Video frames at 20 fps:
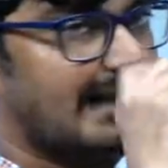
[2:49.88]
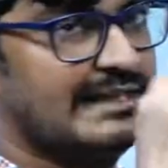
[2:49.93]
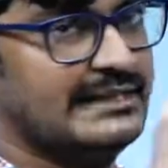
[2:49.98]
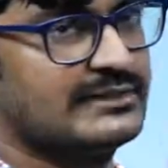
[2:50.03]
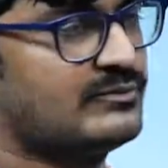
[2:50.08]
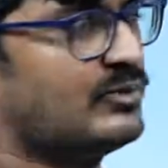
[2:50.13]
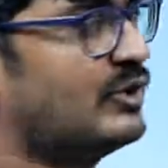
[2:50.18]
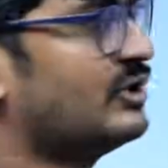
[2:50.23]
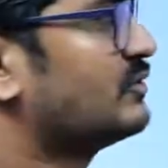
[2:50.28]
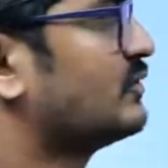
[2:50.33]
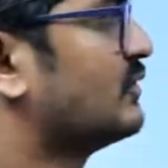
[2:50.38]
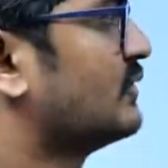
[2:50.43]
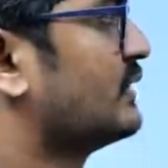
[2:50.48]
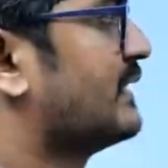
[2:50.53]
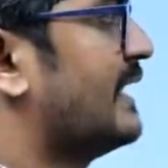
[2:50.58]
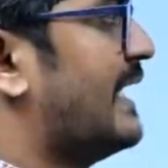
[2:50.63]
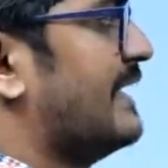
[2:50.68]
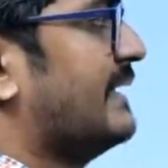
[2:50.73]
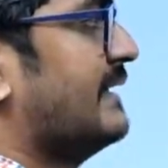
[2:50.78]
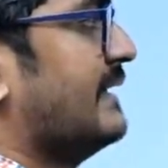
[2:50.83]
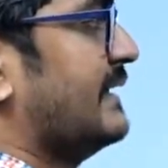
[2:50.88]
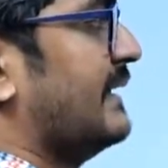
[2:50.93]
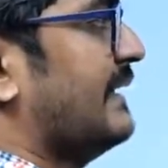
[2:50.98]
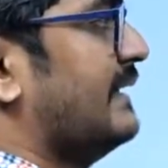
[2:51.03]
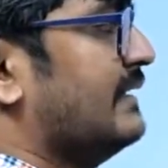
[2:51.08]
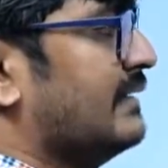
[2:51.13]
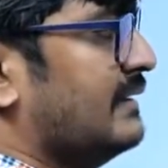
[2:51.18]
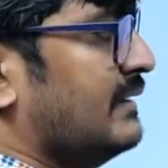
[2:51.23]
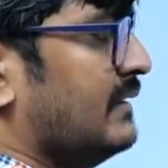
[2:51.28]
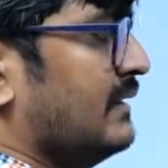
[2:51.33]
is small, so tan theta
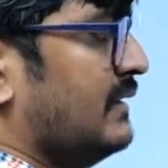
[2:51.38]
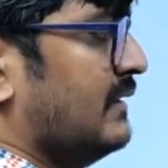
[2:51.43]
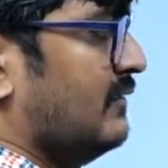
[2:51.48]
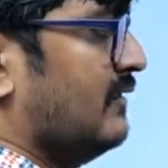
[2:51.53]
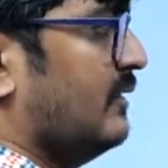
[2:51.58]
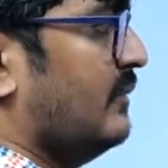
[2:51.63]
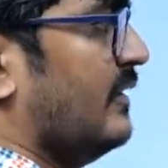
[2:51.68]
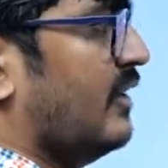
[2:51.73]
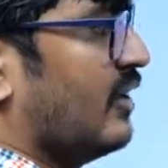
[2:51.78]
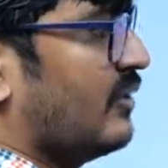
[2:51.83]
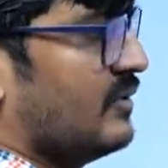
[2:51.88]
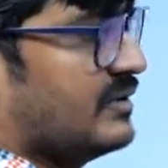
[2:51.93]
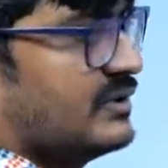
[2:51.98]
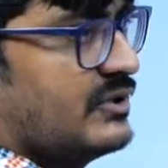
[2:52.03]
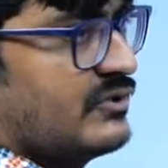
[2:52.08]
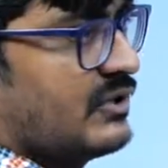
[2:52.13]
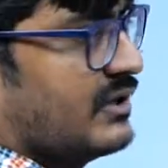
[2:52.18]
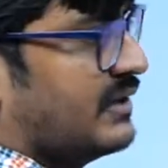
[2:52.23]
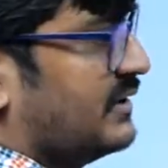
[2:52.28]
will be almost equal to